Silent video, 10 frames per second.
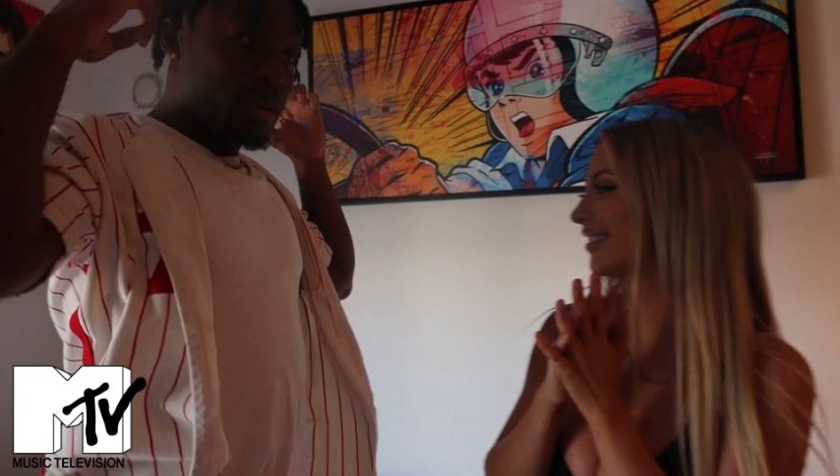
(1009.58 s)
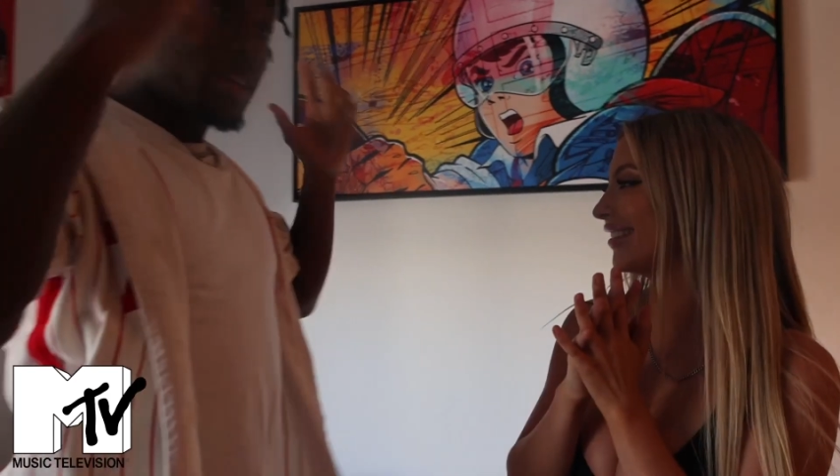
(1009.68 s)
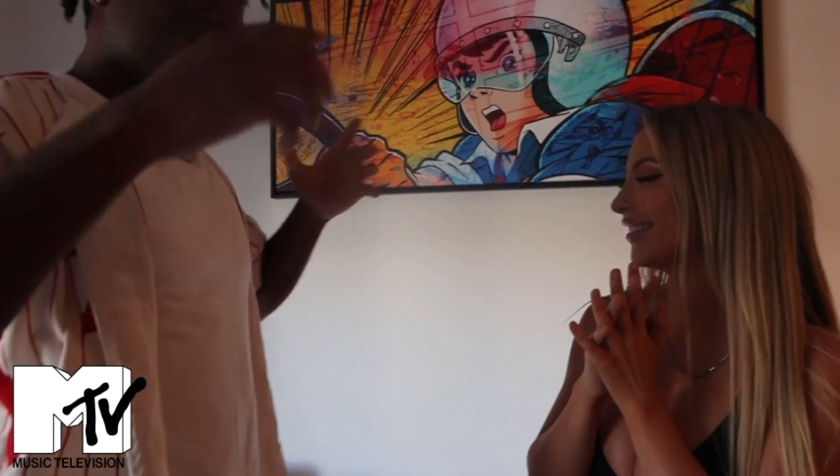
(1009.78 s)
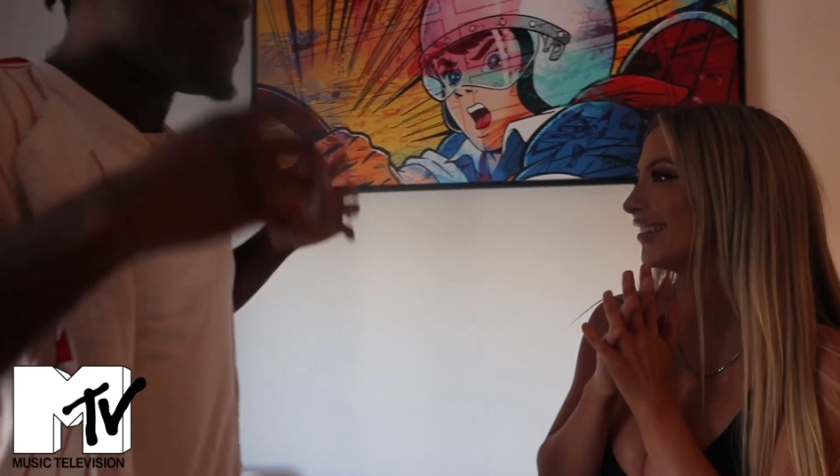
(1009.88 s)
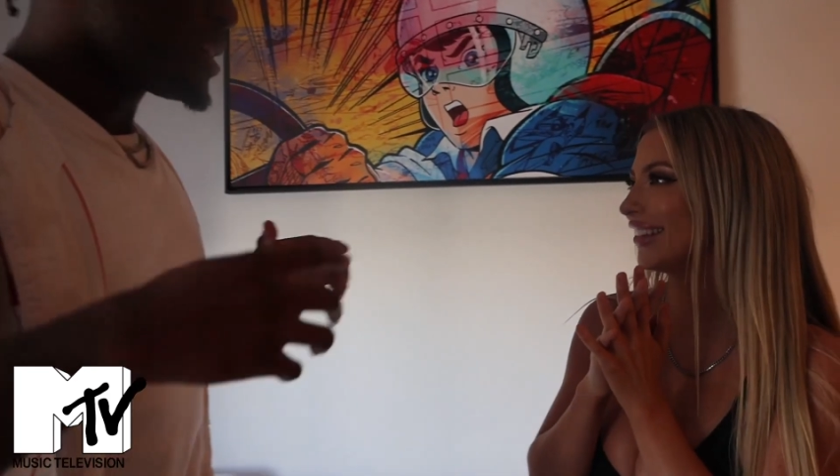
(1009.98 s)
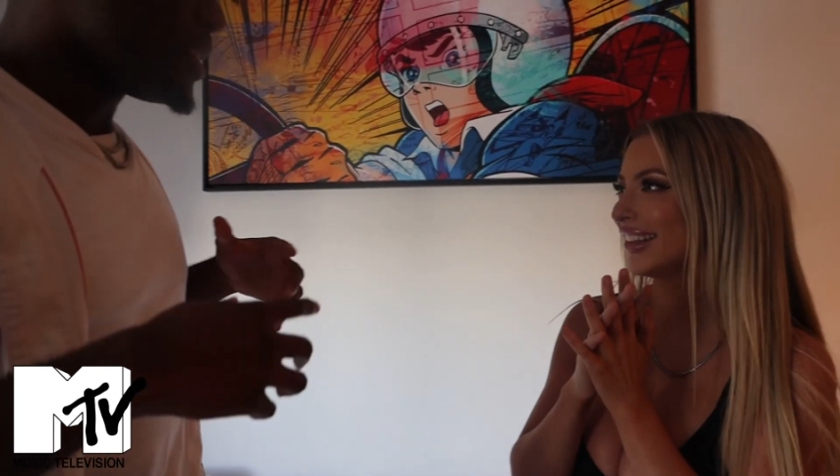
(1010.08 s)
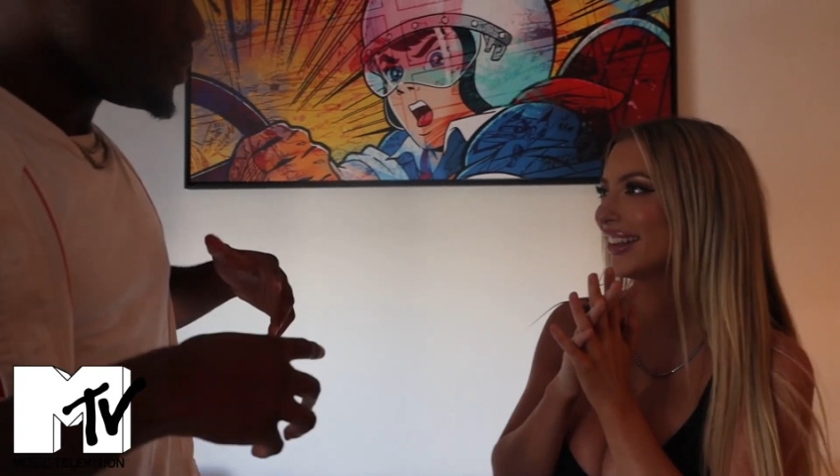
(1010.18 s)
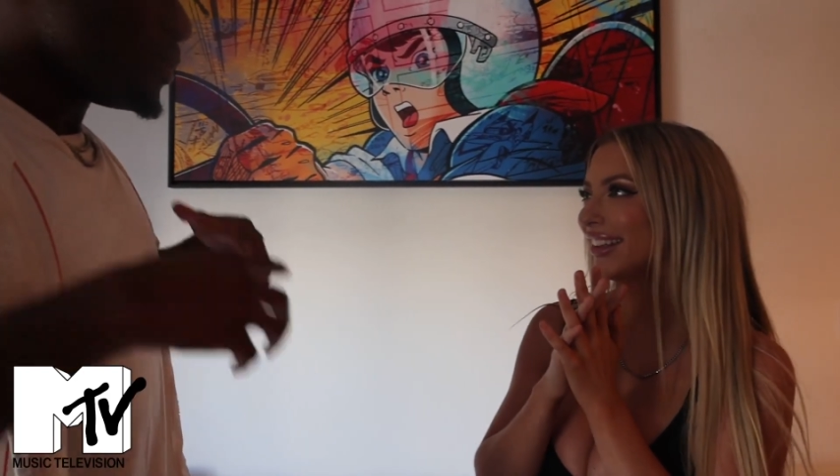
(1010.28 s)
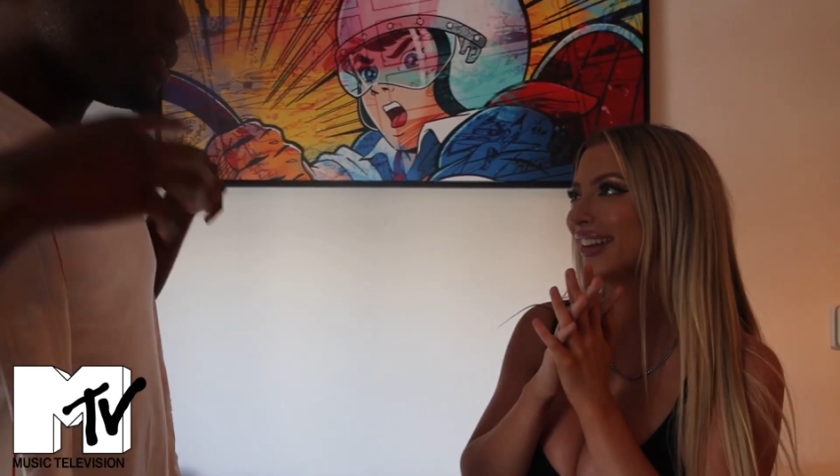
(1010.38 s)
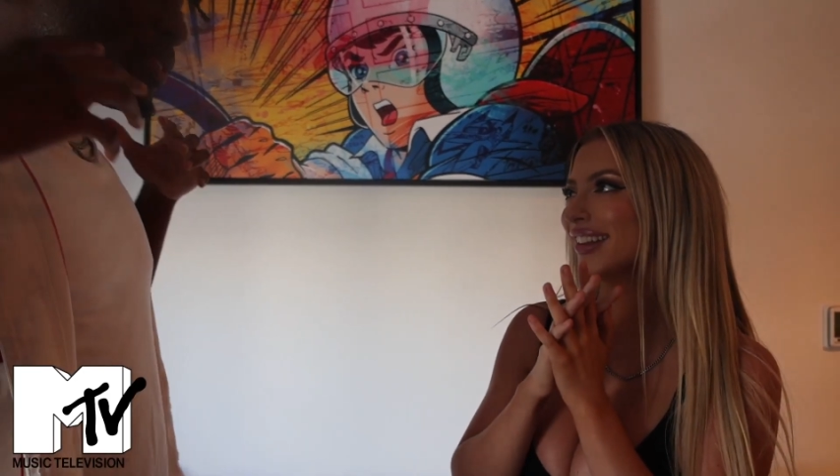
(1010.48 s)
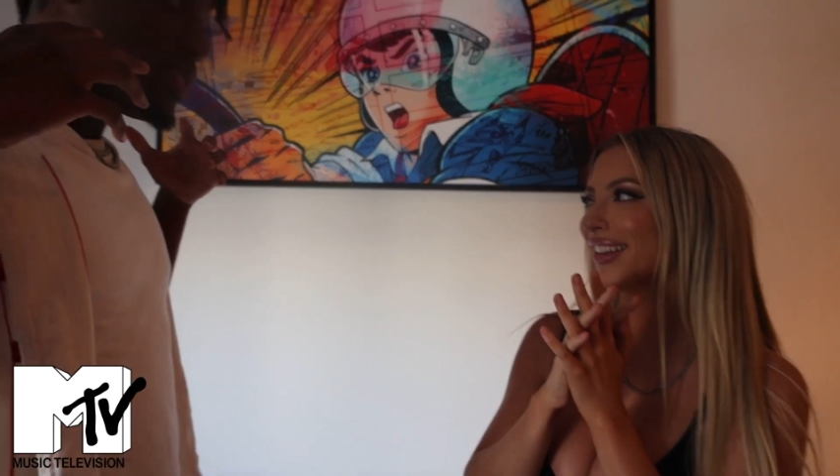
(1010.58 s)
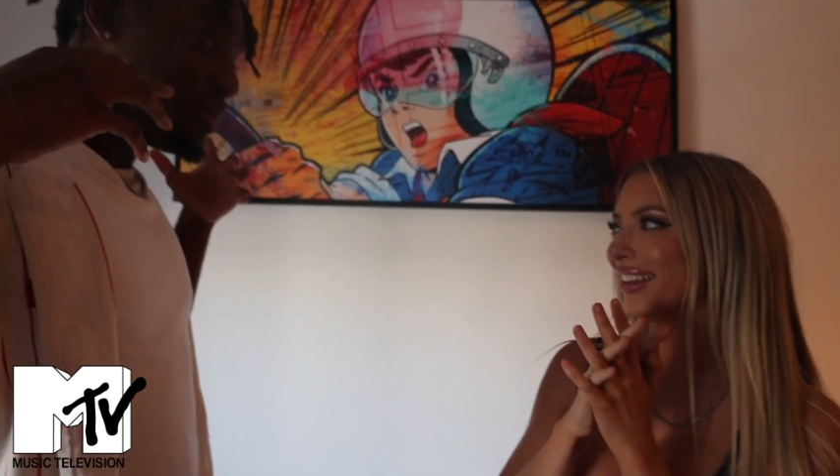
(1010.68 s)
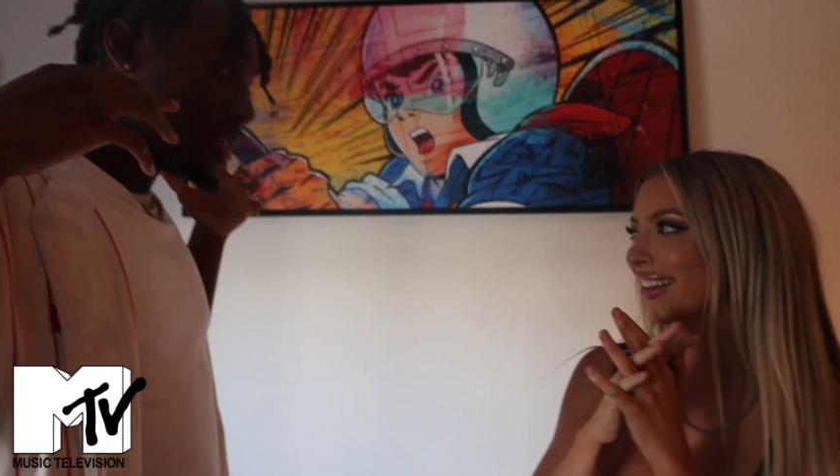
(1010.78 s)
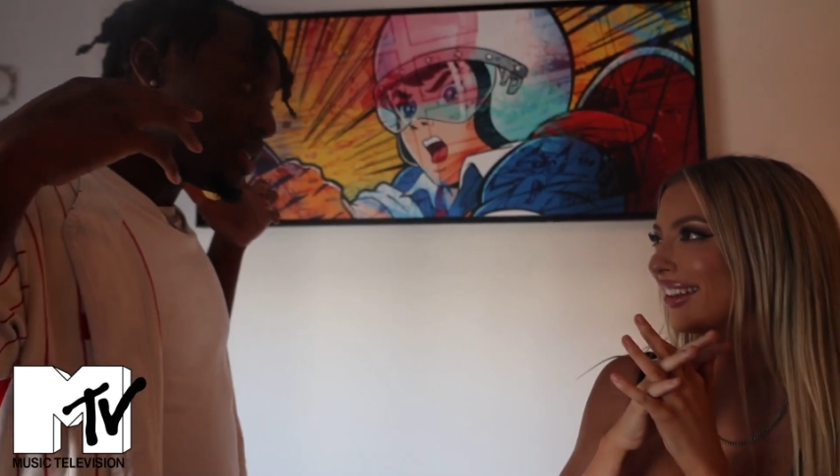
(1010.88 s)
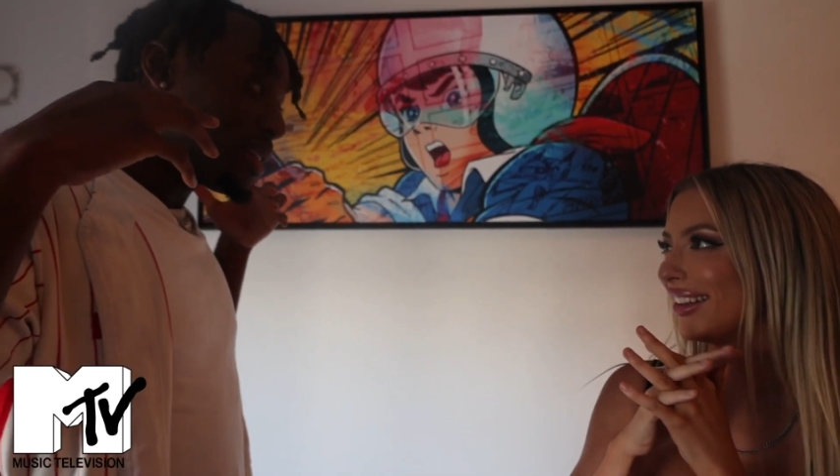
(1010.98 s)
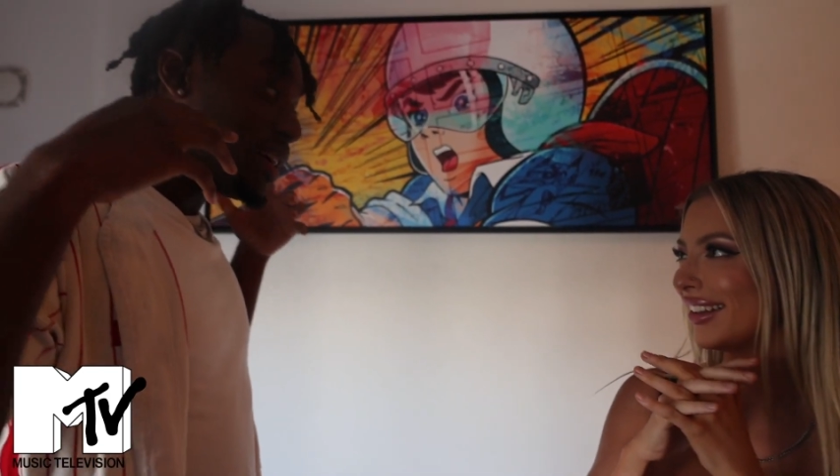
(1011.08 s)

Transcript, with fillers: When he comes back in, we are gonna be